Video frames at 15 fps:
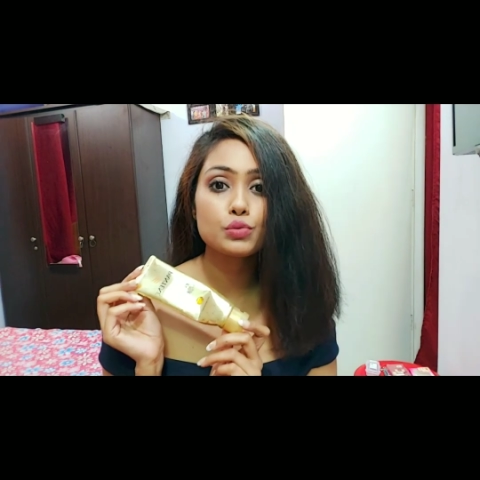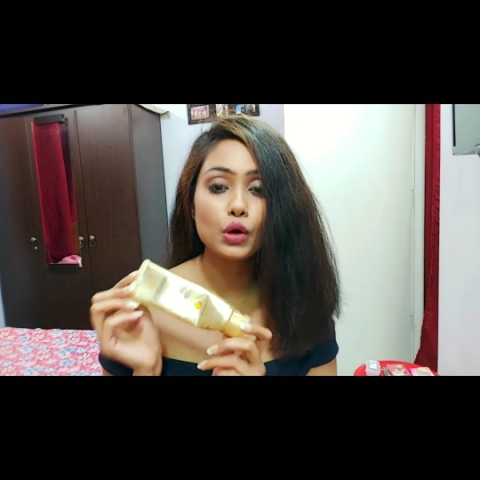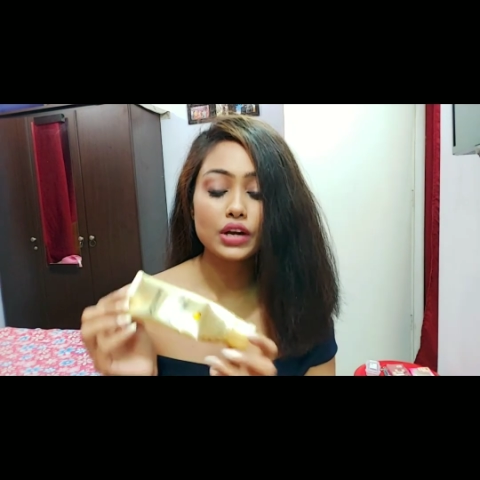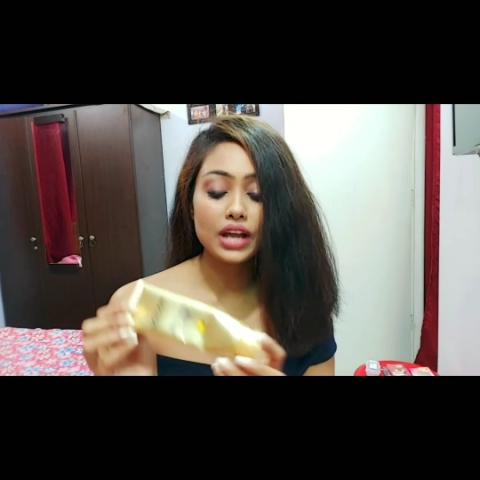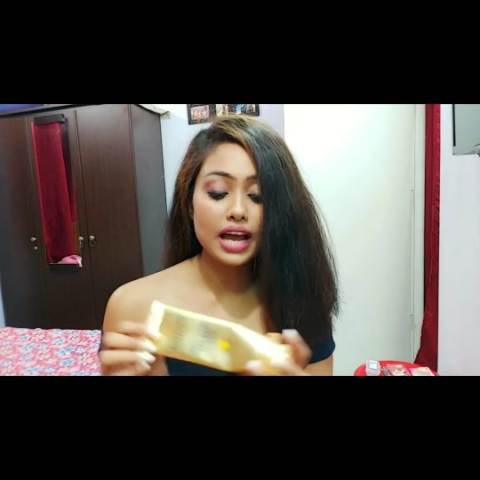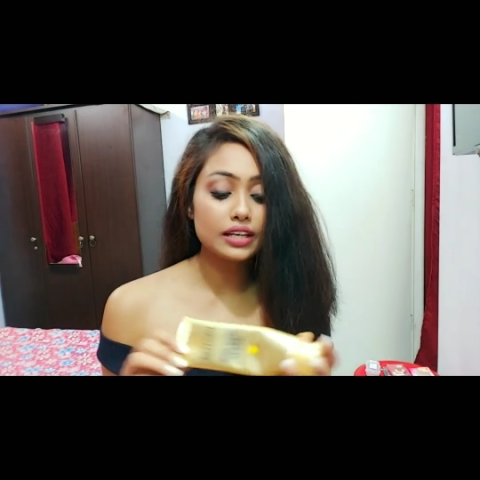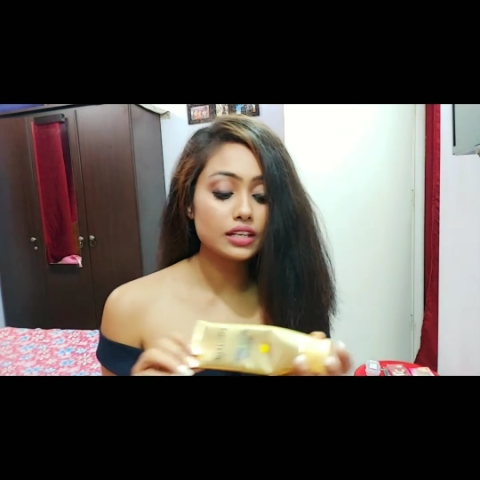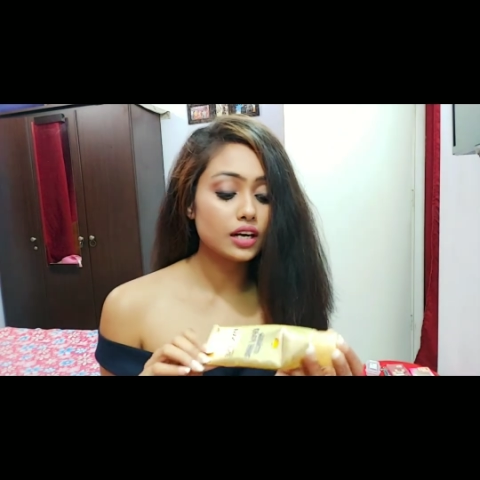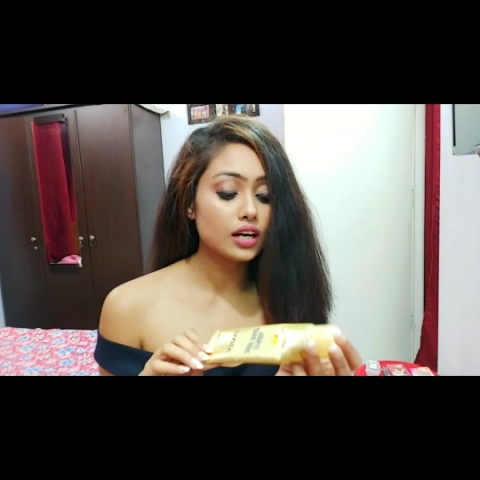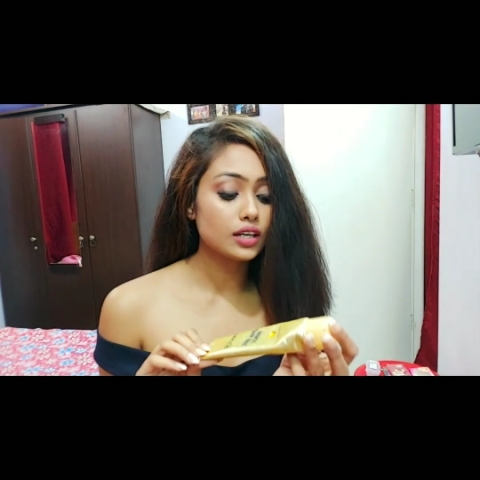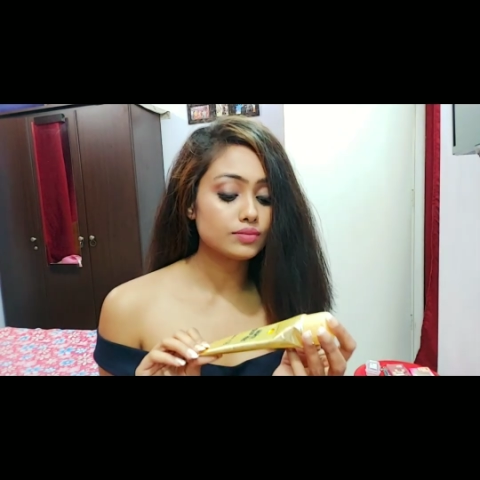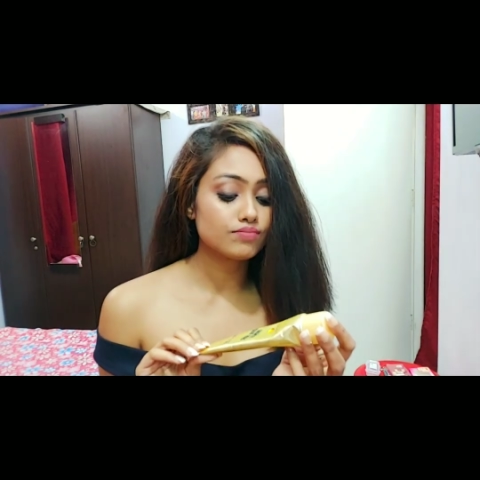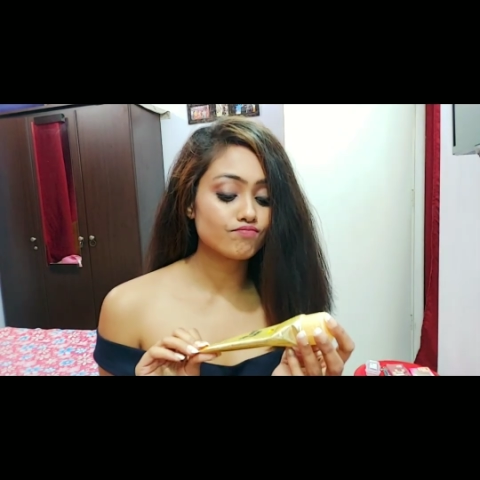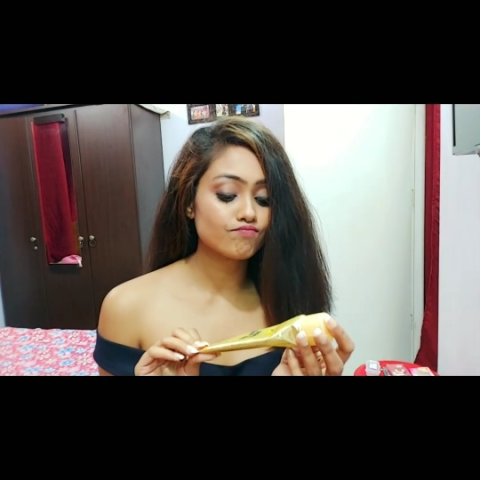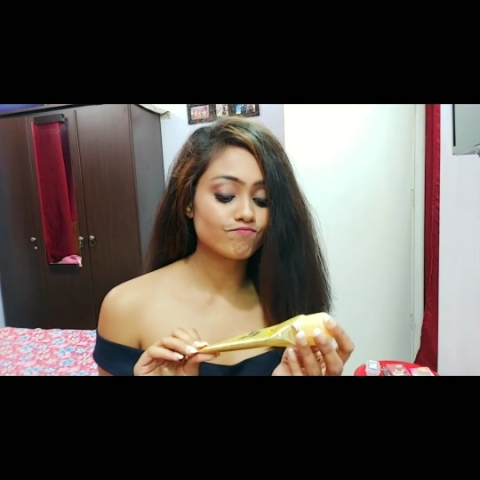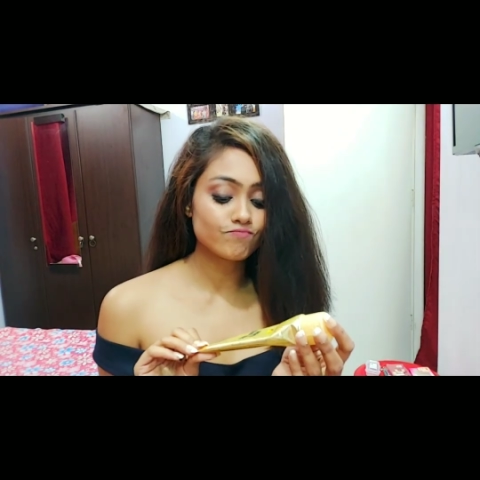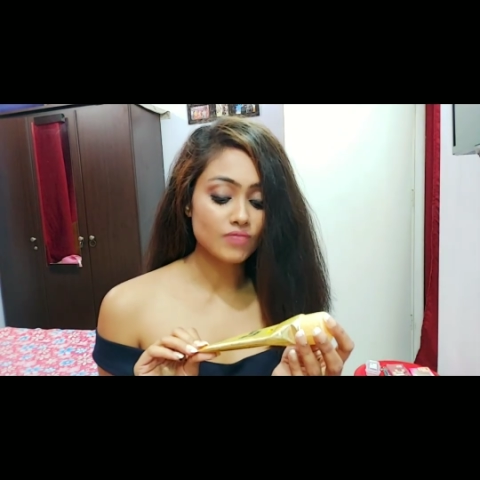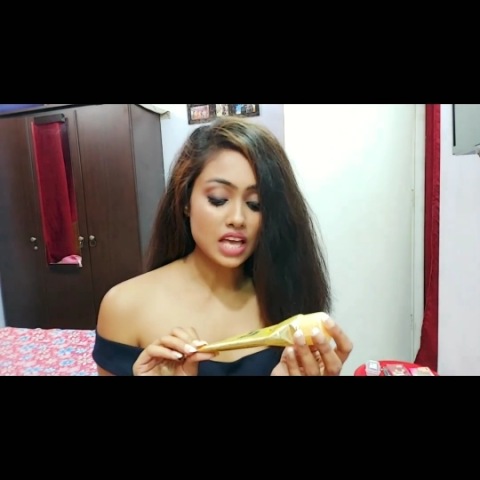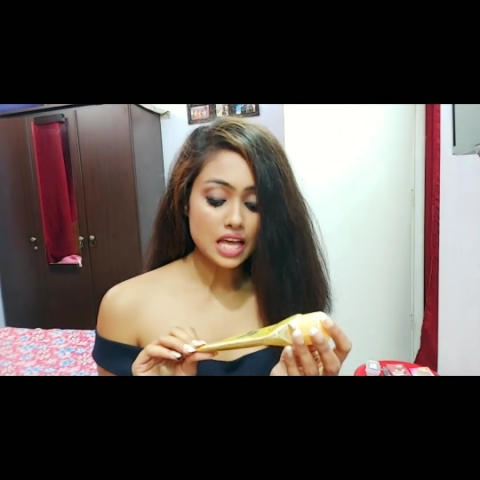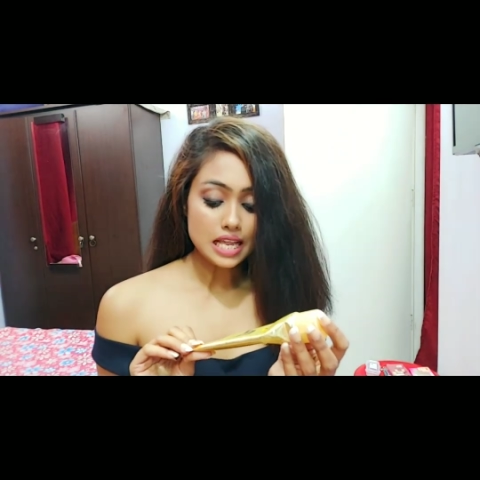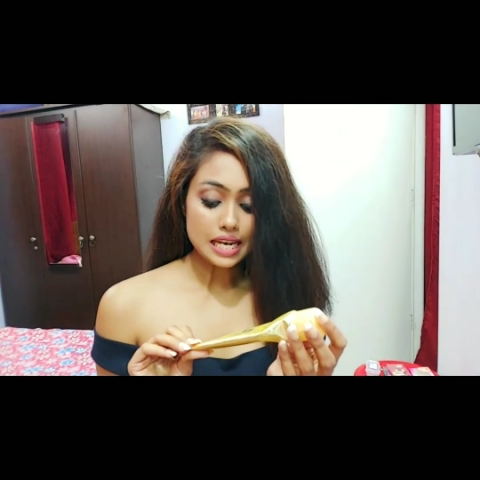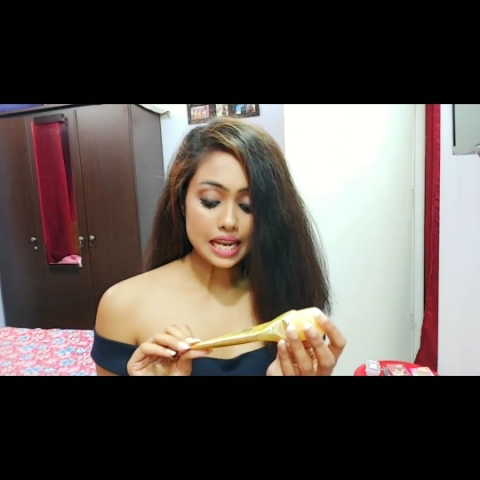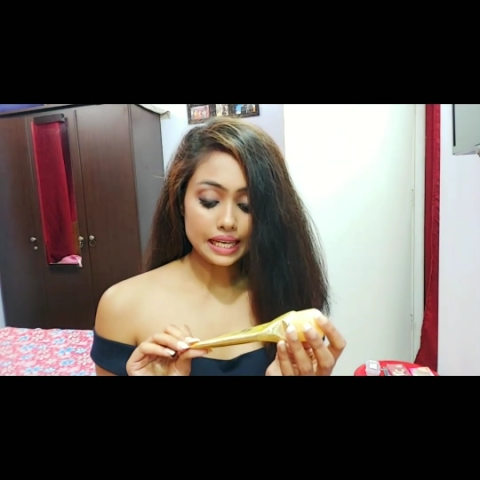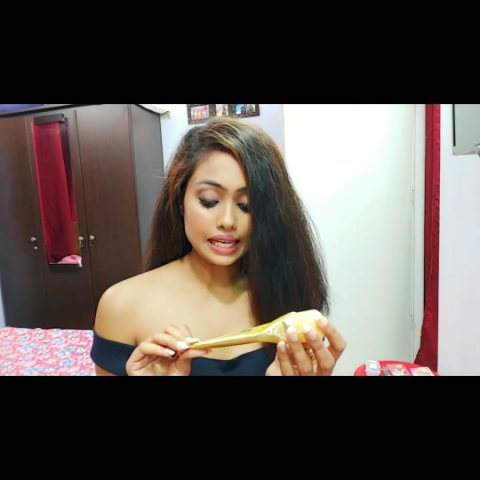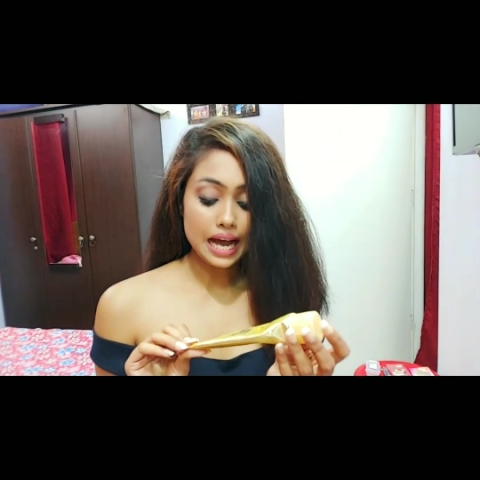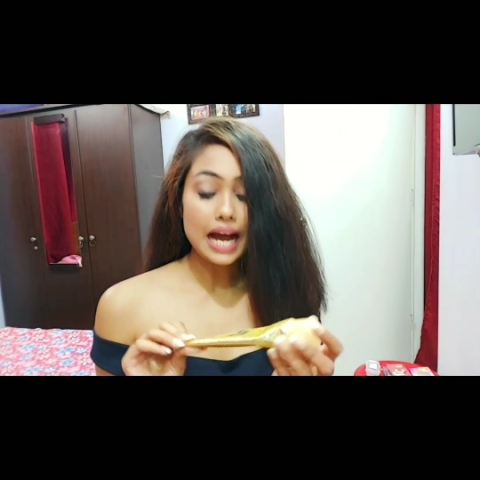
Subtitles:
product. Like